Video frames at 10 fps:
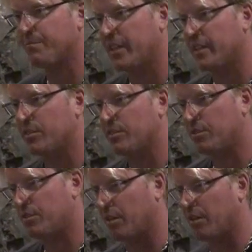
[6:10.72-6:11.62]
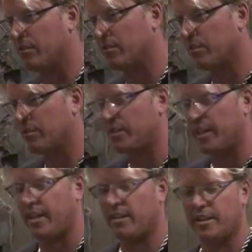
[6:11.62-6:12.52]
bathing suits on, really
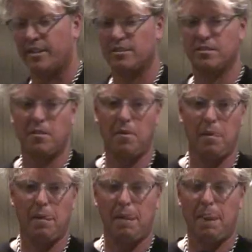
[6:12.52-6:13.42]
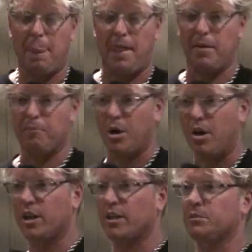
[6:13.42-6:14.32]
tight things. And
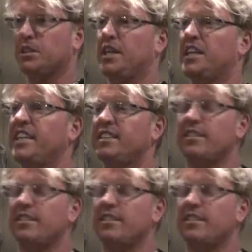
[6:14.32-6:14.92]
Paul comes in and he